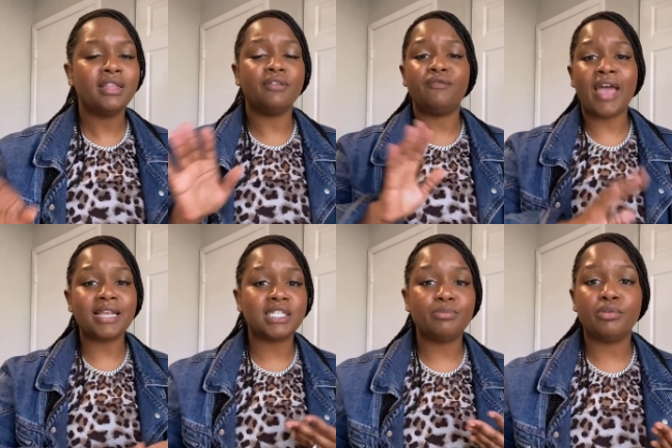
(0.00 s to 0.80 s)
the
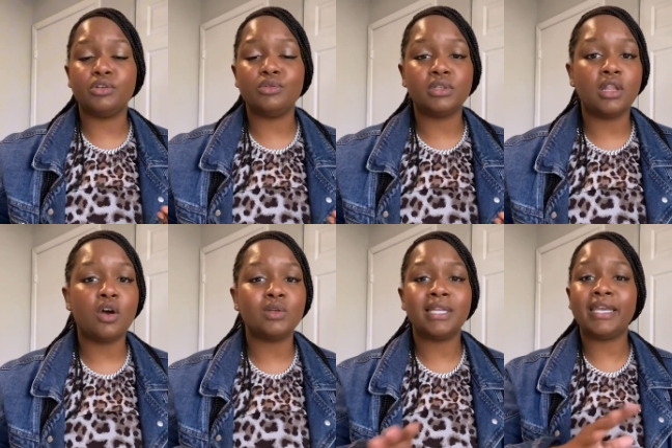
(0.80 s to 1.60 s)
fastly produced
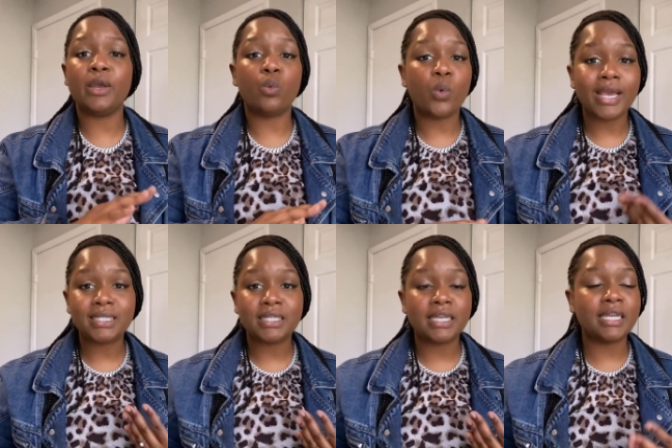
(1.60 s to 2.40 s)
clothes, they get
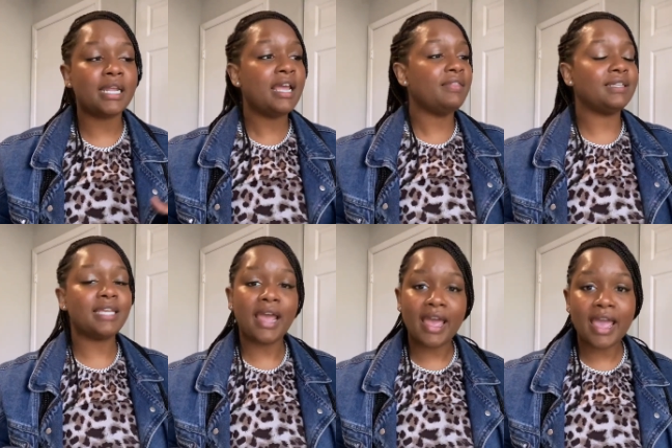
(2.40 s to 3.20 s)
wasted, the
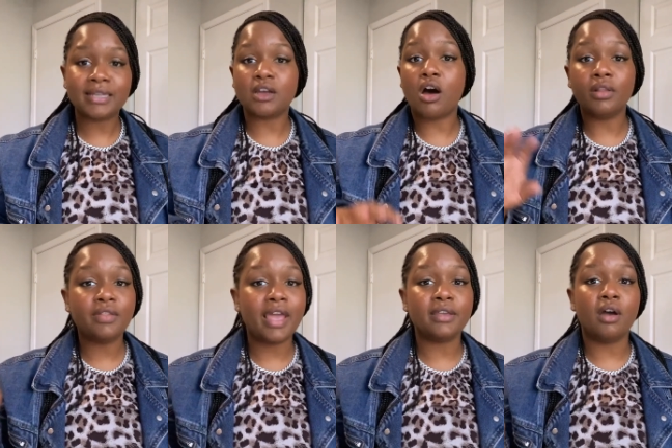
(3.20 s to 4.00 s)
tags, all of
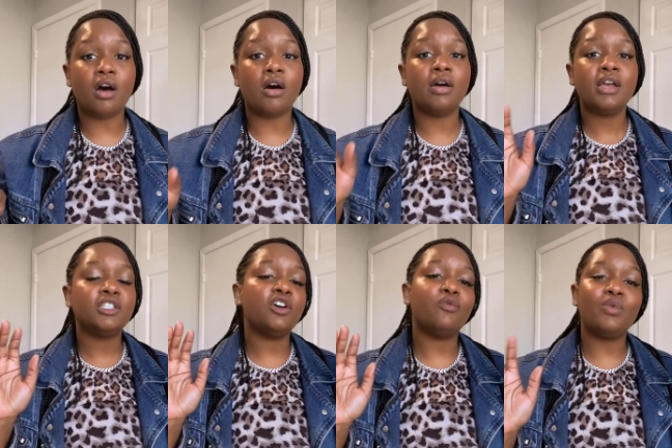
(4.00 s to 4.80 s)
that, y'all.
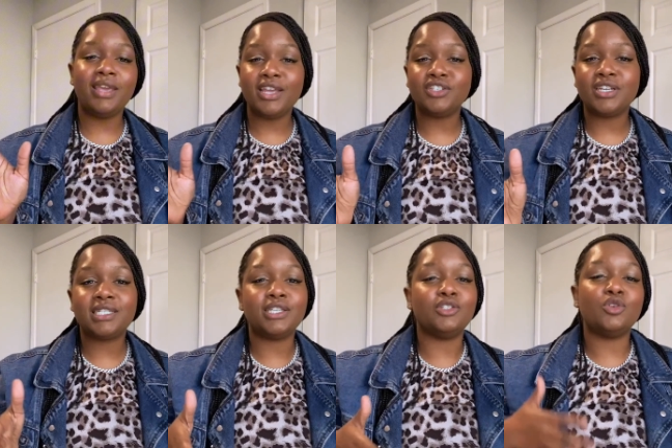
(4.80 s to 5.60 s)
So if we can
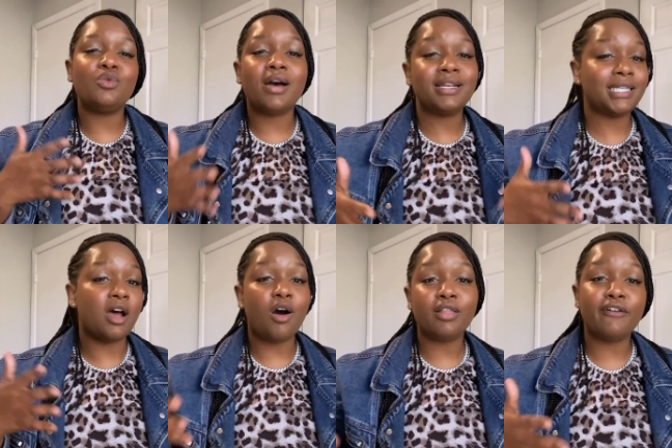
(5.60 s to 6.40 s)
just do us
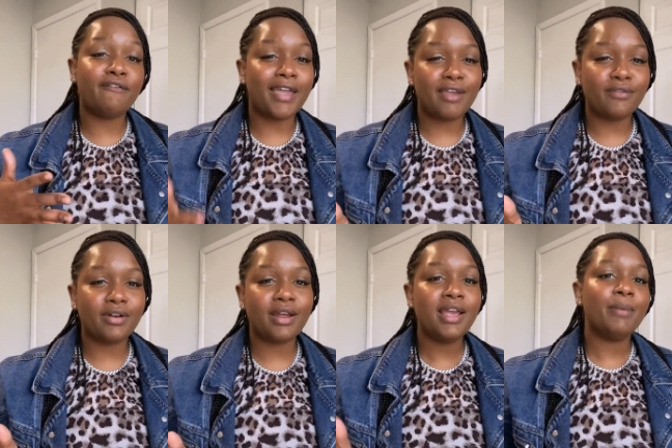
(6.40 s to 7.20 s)
all a
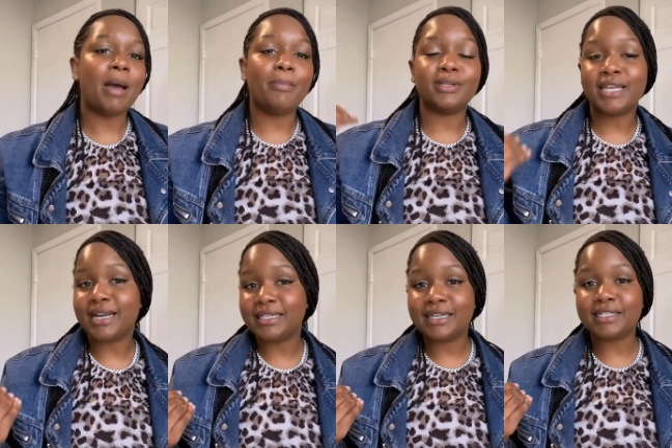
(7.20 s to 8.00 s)
favor by
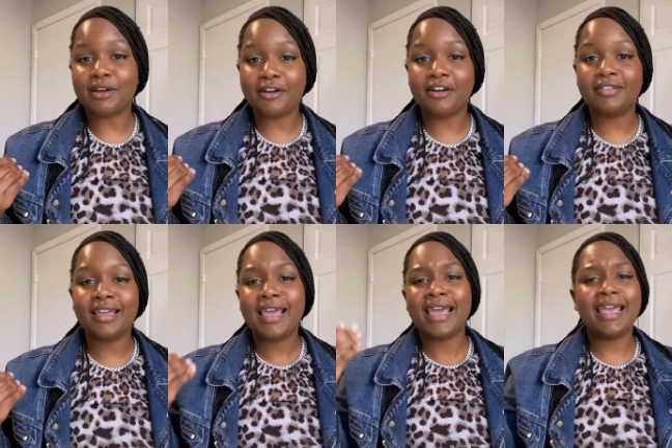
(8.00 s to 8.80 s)
protecting this earth
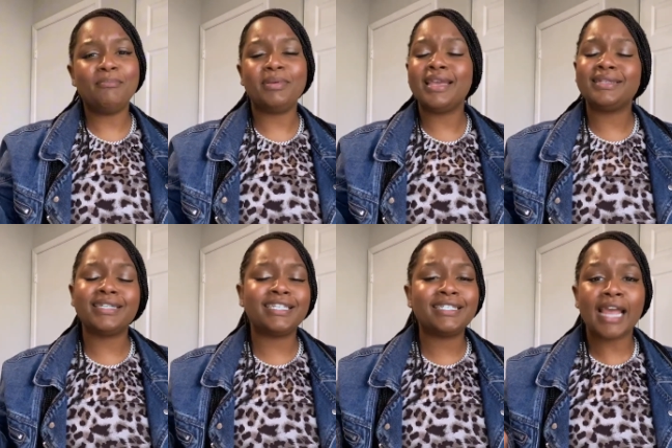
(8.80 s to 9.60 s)
and being
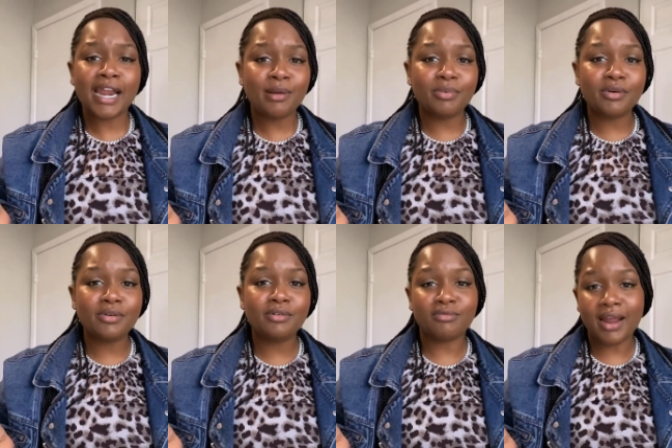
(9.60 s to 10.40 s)

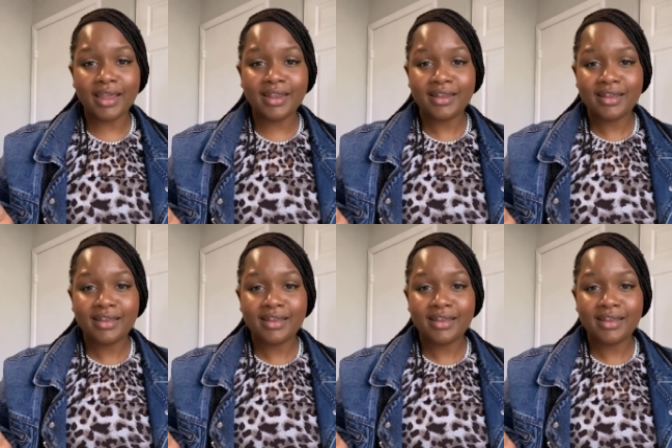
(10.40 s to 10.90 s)
sustainable, right?